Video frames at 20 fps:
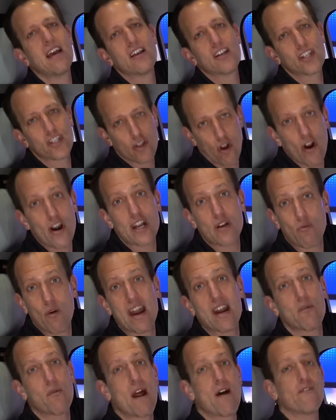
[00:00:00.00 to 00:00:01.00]
starting
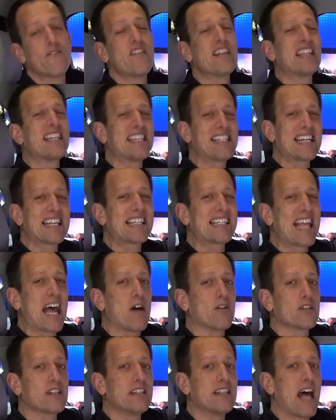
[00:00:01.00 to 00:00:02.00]
right around
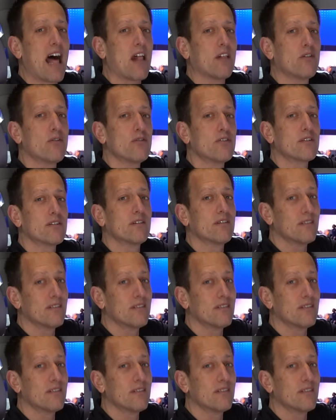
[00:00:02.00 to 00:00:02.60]
$56,000